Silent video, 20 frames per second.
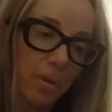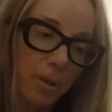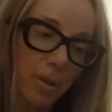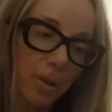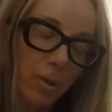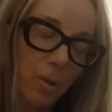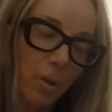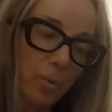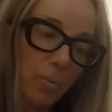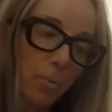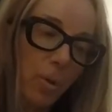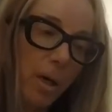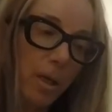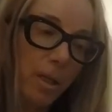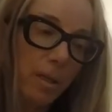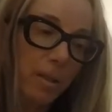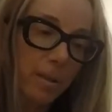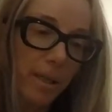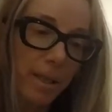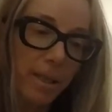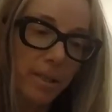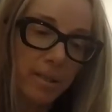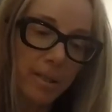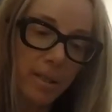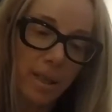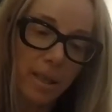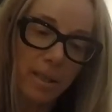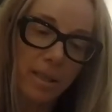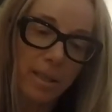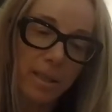cold water, and
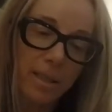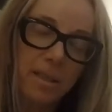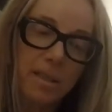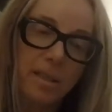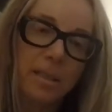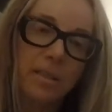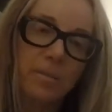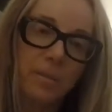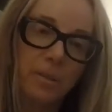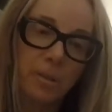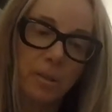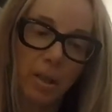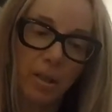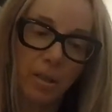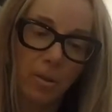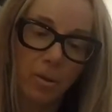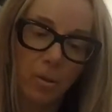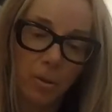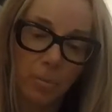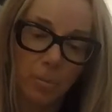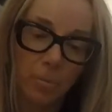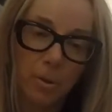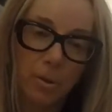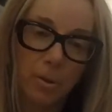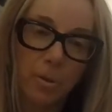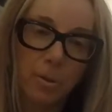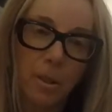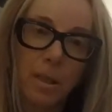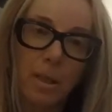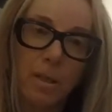uh, let it sit, and you've got cold
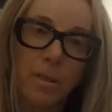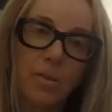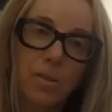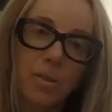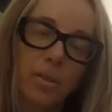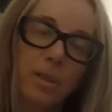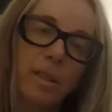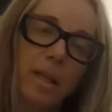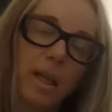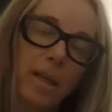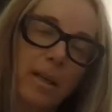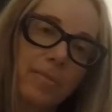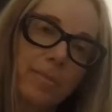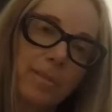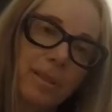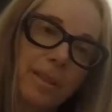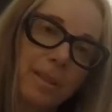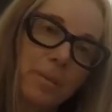brew. Sorry, Dave.